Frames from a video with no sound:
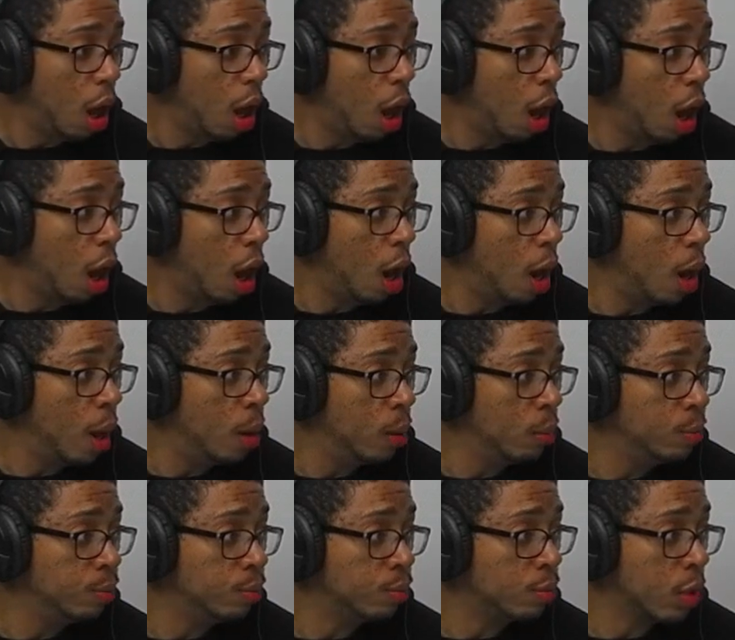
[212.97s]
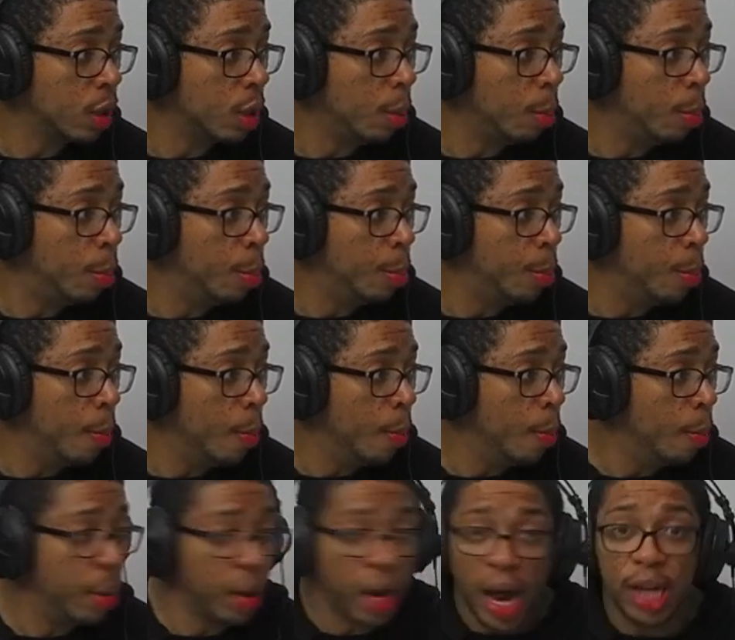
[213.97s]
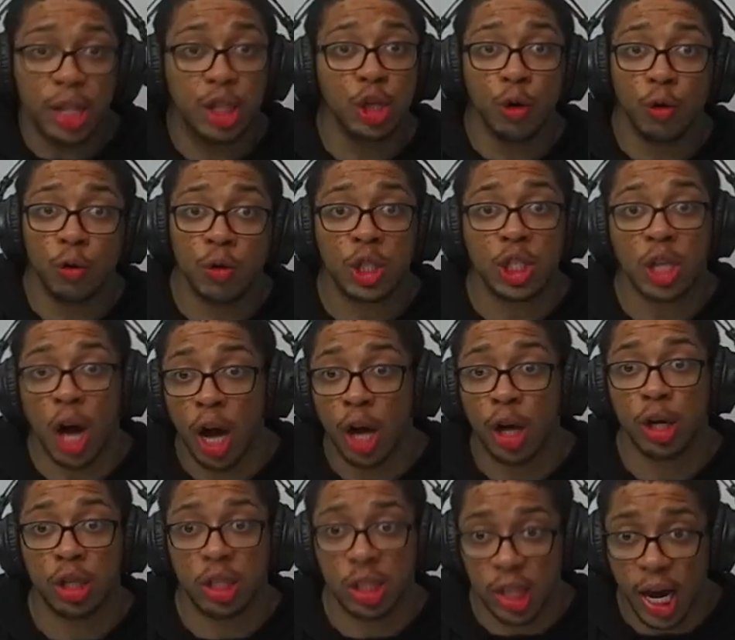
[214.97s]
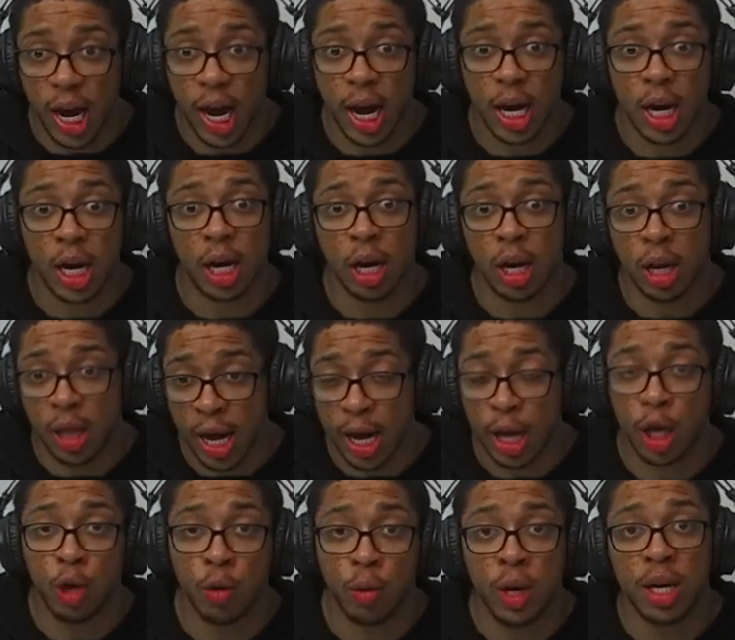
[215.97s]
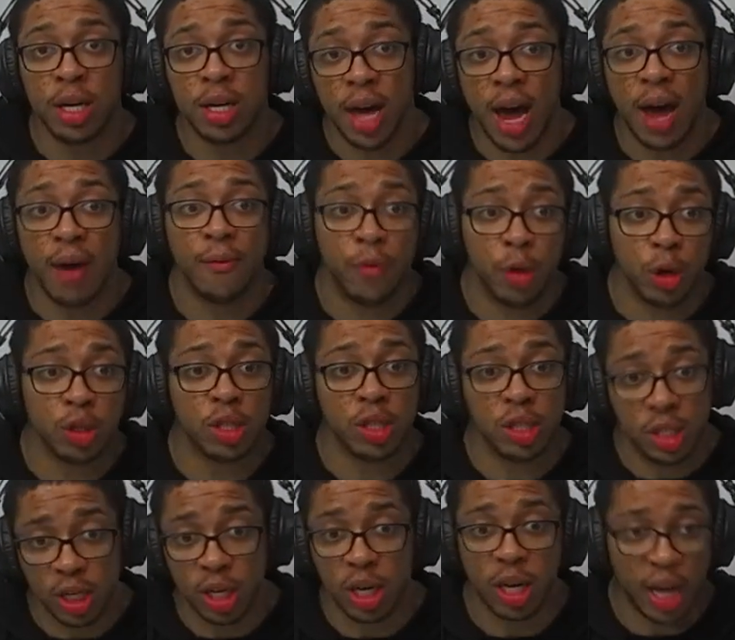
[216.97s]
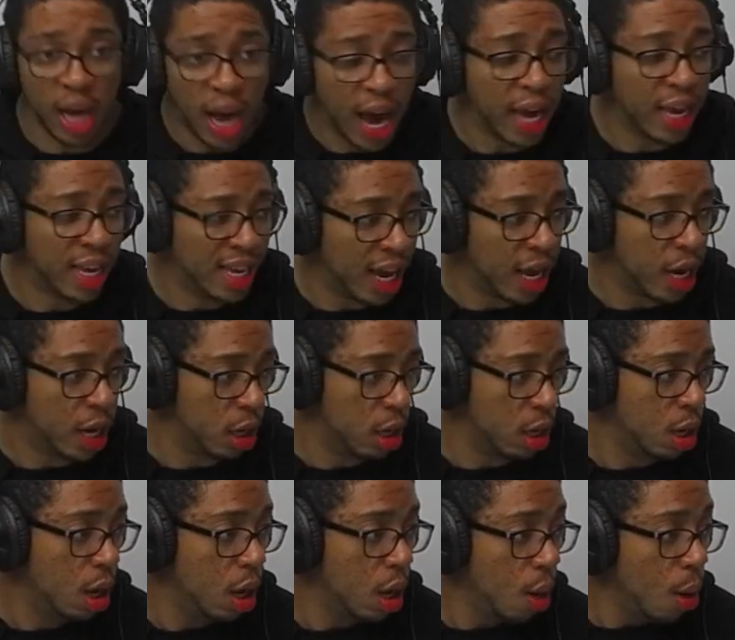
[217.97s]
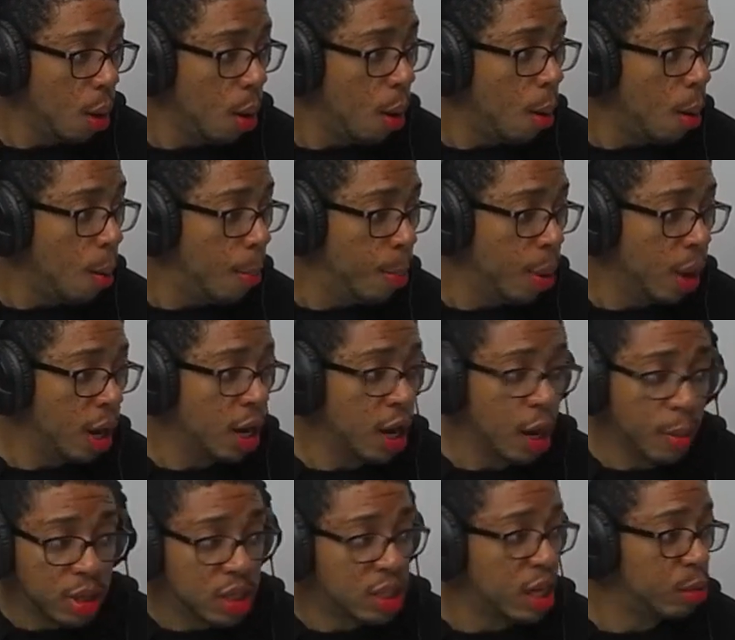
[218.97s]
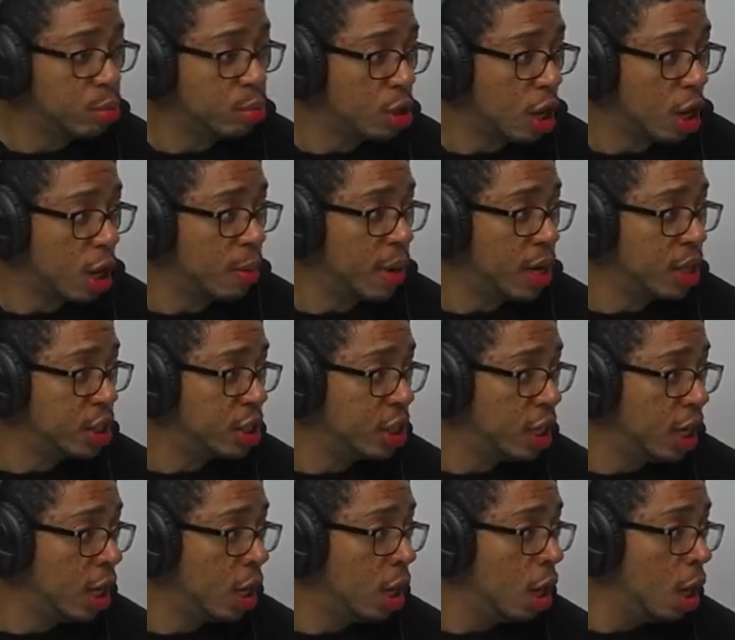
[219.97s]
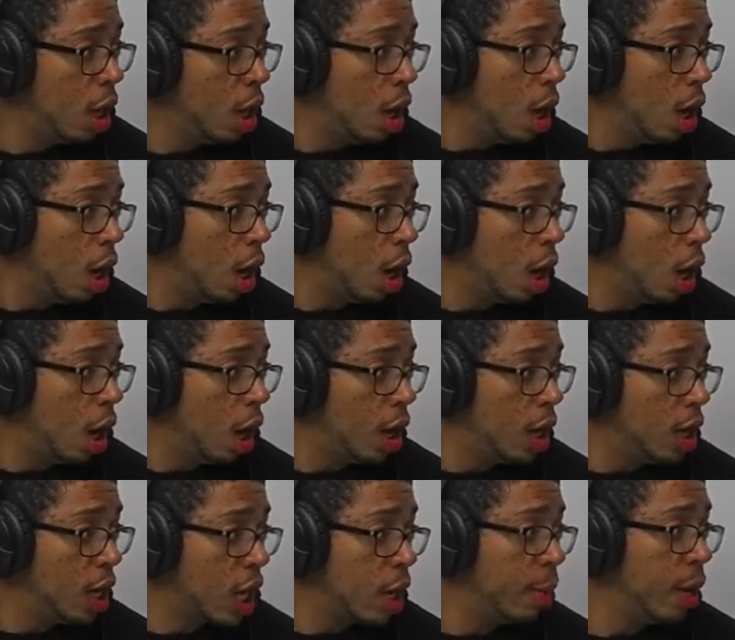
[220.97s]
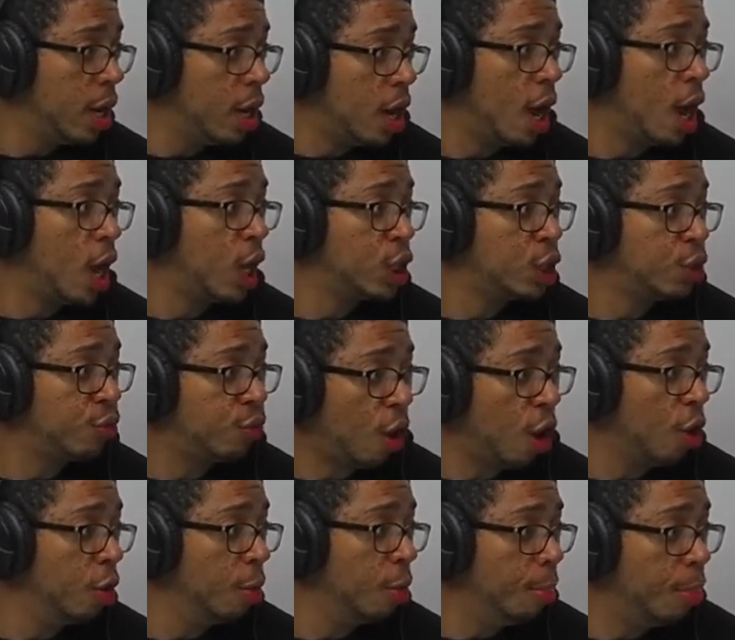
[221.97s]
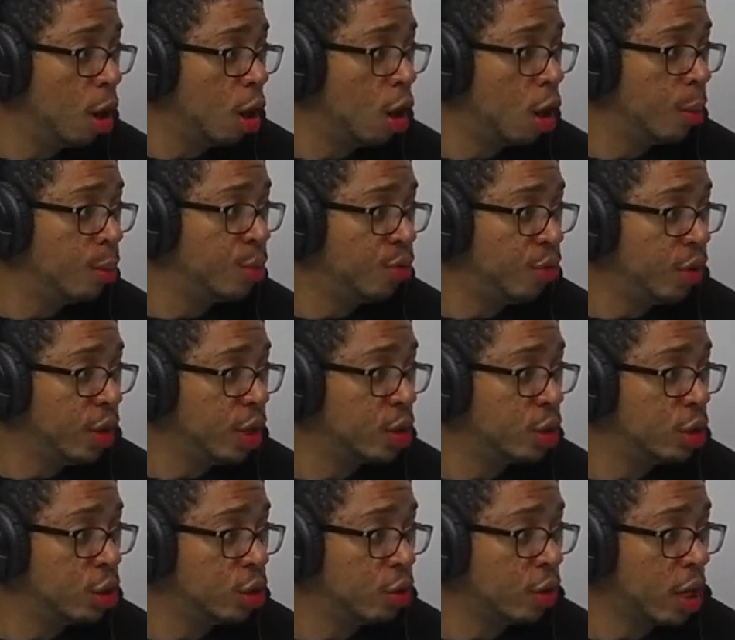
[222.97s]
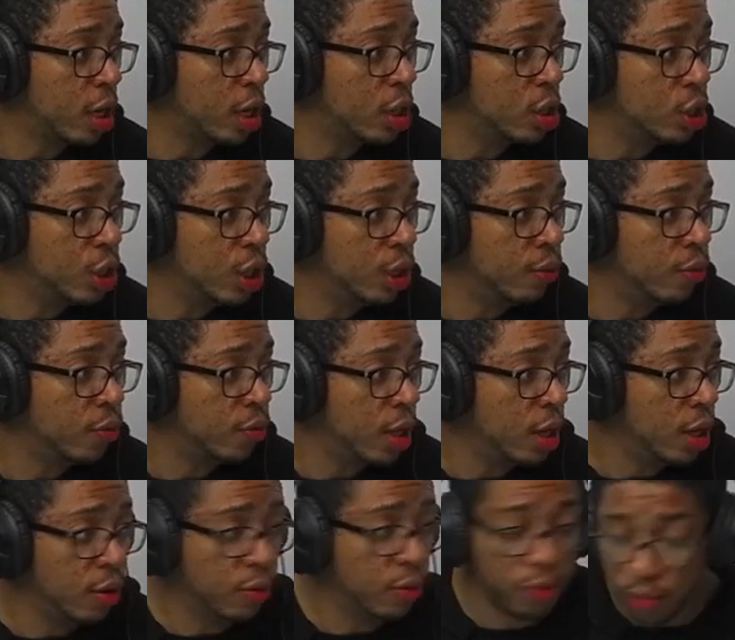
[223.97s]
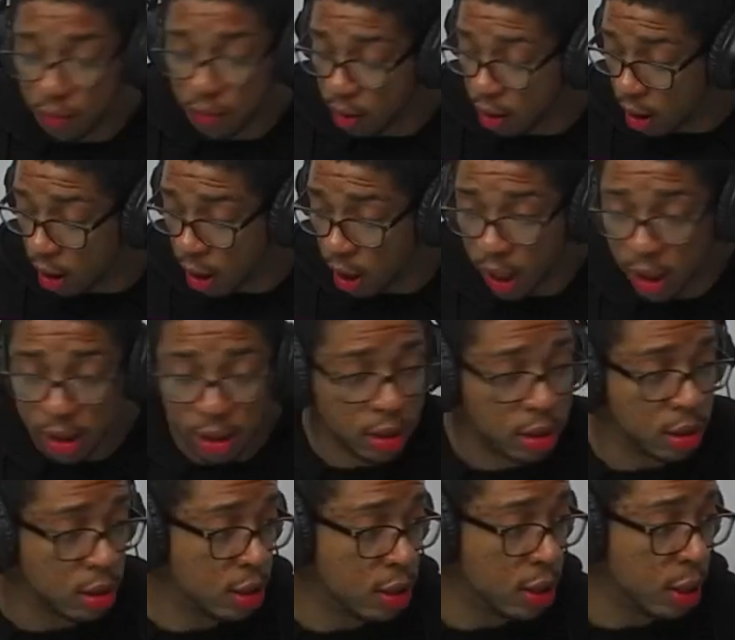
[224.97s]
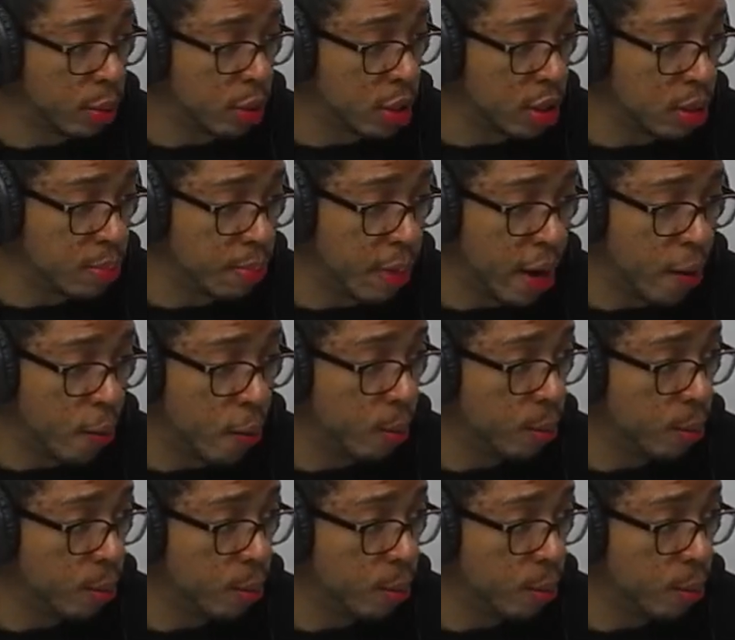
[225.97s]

Um but I do understand that you need to have versatility. I get it. But let me stop talking my shit. Uh, Nicki Minaj for all the barbs featuring Drake and Chief Keef. Let's see what this is about.